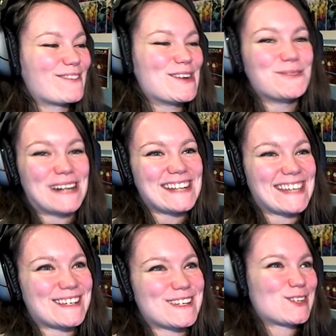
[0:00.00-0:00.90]
Even Undyne's
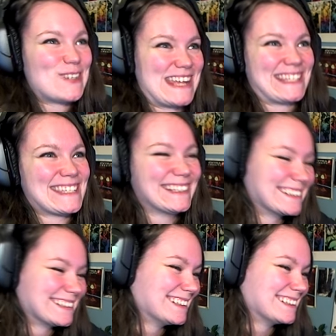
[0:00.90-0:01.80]
like, shit,
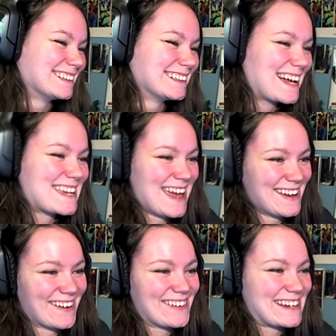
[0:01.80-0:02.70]
I
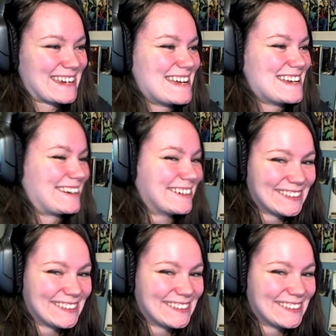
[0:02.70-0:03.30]
can't hurt a kid.